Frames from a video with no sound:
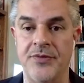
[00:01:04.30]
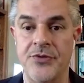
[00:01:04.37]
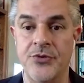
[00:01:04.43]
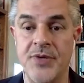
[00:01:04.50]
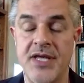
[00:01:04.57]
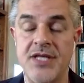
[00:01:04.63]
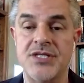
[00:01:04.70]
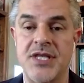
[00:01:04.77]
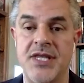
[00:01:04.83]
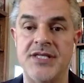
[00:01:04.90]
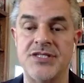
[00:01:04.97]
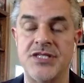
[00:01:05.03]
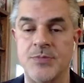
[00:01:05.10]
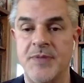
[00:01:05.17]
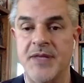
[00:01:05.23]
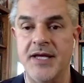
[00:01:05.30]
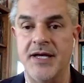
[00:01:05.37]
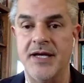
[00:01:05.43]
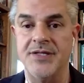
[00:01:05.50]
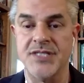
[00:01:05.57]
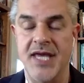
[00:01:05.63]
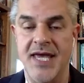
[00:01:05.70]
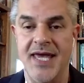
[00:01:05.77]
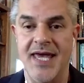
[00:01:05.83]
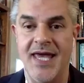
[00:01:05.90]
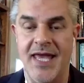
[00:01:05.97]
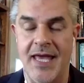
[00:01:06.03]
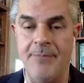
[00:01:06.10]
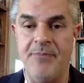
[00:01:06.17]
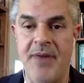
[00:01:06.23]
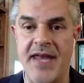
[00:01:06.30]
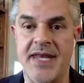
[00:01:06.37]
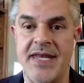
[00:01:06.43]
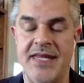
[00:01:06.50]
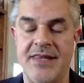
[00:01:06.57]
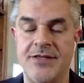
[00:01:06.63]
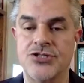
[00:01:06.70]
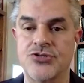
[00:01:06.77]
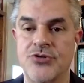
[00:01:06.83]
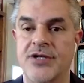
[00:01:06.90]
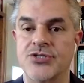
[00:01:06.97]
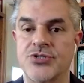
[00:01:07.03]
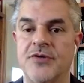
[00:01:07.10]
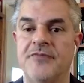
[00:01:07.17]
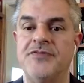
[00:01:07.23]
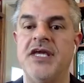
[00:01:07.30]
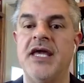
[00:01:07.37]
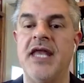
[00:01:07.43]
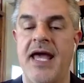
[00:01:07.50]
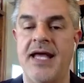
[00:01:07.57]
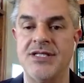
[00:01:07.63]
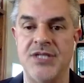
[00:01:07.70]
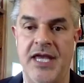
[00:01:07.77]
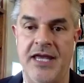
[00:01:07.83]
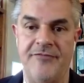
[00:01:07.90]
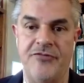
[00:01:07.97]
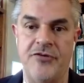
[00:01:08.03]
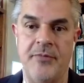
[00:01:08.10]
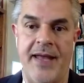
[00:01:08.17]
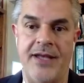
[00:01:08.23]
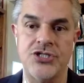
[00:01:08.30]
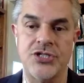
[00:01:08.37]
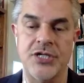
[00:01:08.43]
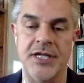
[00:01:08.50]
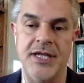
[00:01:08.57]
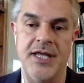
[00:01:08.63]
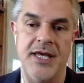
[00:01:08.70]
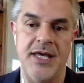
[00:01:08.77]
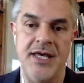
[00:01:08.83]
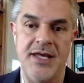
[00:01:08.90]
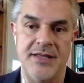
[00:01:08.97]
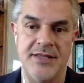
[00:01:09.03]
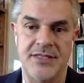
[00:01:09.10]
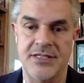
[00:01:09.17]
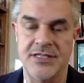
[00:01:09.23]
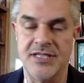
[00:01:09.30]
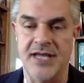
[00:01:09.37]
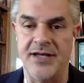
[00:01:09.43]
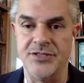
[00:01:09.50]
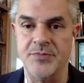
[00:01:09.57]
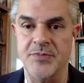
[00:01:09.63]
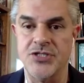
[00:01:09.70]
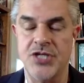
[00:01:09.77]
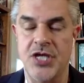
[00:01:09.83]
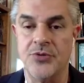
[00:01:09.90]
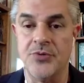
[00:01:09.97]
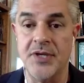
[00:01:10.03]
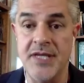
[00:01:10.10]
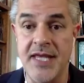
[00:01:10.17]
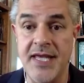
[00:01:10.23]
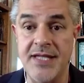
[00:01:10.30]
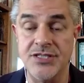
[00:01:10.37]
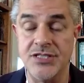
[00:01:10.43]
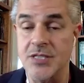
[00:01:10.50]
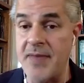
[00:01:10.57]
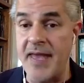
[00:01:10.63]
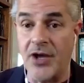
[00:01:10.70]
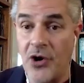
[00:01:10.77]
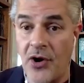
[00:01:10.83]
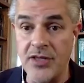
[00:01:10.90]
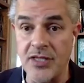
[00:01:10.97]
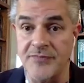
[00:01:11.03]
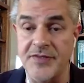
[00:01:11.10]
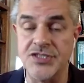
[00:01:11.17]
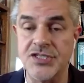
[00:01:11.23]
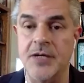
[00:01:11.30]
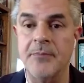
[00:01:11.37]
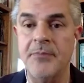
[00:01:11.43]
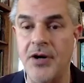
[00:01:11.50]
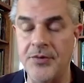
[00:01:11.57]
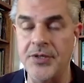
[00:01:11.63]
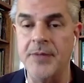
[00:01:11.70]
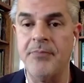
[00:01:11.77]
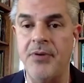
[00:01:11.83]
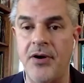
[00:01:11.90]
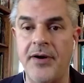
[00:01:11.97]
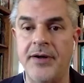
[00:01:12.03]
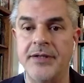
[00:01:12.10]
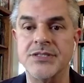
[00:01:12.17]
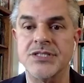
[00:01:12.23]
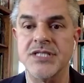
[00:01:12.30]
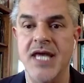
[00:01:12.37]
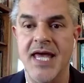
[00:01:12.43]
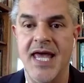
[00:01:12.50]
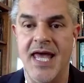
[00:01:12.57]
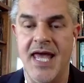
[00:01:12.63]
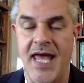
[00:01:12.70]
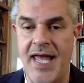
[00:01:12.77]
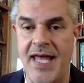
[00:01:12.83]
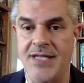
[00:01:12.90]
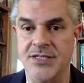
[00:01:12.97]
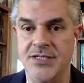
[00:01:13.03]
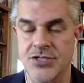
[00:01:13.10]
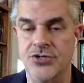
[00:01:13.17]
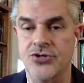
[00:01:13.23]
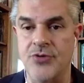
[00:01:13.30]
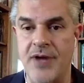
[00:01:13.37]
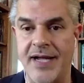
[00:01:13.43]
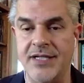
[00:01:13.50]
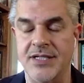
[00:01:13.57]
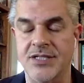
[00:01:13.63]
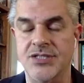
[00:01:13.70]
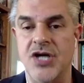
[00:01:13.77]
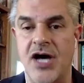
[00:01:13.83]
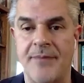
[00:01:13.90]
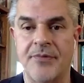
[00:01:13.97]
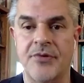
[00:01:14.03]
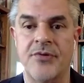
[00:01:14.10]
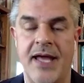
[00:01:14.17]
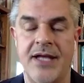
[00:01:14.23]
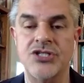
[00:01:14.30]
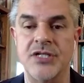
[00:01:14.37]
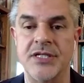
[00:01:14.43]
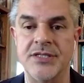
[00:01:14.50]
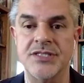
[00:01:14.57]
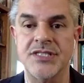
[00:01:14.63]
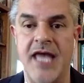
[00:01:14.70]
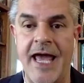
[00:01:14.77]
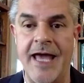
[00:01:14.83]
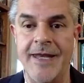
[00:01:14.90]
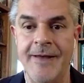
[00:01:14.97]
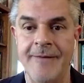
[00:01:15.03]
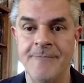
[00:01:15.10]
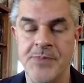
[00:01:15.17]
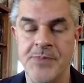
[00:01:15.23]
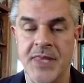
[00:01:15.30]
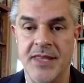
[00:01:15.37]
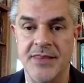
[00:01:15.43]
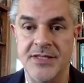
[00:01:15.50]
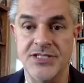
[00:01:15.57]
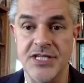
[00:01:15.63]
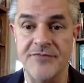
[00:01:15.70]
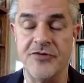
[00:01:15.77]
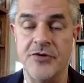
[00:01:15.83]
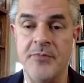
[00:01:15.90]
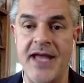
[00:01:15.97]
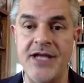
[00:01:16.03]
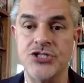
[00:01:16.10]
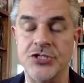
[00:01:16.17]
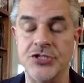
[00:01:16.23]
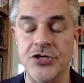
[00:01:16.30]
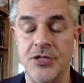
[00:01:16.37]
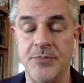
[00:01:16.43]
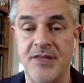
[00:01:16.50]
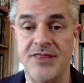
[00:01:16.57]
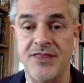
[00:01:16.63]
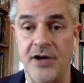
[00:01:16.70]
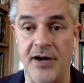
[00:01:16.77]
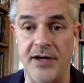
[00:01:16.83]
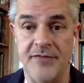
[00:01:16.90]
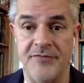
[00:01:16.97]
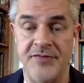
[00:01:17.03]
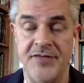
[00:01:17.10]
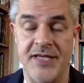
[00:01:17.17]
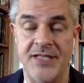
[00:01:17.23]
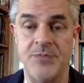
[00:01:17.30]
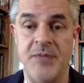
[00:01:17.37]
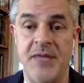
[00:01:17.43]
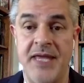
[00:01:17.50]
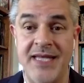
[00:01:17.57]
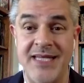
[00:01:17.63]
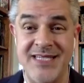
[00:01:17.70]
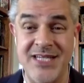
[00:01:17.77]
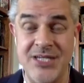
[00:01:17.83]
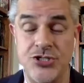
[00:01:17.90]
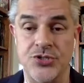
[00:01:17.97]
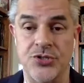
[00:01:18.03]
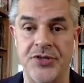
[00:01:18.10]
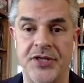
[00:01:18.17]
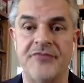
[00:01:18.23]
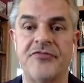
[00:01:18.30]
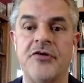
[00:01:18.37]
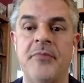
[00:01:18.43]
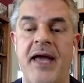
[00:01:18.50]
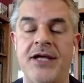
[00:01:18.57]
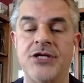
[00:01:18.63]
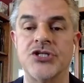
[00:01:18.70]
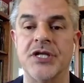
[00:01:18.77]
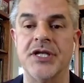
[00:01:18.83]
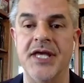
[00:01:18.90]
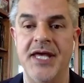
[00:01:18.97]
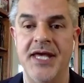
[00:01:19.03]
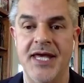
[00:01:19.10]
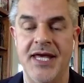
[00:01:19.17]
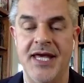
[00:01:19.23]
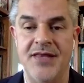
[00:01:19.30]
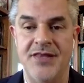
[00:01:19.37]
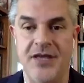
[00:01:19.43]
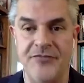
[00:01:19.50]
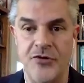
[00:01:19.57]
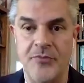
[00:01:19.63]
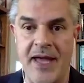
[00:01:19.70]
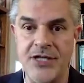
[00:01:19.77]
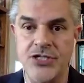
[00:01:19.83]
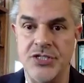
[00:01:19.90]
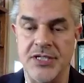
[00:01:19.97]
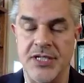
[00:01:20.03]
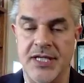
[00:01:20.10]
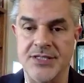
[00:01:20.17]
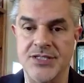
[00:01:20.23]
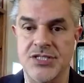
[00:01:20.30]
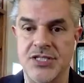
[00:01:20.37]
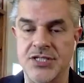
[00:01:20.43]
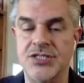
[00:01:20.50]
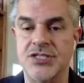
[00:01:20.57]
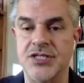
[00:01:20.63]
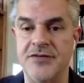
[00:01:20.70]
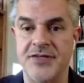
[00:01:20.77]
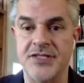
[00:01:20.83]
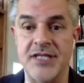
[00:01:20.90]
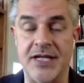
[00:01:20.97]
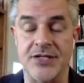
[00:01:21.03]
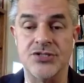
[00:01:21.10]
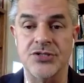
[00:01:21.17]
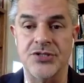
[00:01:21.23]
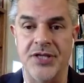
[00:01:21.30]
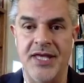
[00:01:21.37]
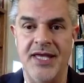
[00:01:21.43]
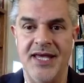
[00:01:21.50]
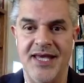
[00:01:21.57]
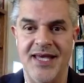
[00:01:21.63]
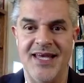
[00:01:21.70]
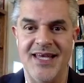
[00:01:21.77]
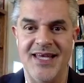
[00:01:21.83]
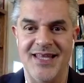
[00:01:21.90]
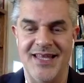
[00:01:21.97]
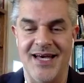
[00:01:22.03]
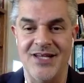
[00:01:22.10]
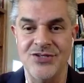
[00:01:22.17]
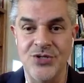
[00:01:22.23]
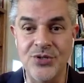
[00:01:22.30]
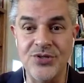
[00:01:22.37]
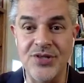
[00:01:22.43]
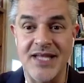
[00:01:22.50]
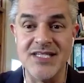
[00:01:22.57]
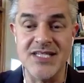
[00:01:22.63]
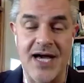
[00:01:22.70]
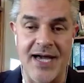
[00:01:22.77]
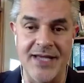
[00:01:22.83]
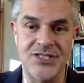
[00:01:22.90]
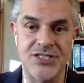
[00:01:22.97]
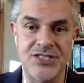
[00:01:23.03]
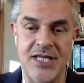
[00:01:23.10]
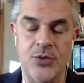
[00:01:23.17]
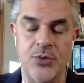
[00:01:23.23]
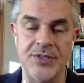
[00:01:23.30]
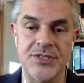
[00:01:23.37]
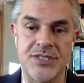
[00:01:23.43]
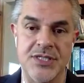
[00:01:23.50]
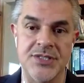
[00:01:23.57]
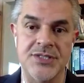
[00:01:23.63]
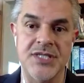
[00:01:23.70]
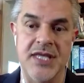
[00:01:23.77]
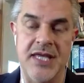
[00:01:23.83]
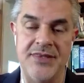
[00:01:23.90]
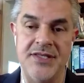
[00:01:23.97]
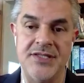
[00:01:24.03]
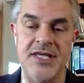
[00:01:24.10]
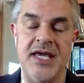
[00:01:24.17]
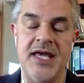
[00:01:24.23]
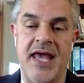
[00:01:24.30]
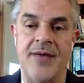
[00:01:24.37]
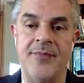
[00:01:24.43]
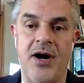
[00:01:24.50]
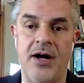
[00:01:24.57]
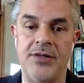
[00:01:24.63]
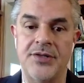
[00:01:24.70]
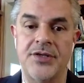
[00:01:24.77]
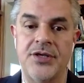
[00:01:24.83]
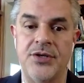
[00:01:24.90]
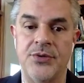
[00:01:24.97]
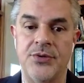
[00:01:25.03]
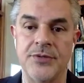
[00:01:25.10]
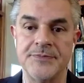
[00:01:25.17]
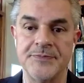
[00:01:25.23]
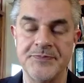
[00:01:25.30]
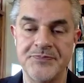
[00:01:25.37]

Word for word: And the reason is, is because embedded in the structure of DNA is the information that the cell's machinery needs to make all of its component parts and to direct its operations. And this information could be thought of as being digital information. The information consists of essentially uh, nucleotide sequences in the DNA molecule.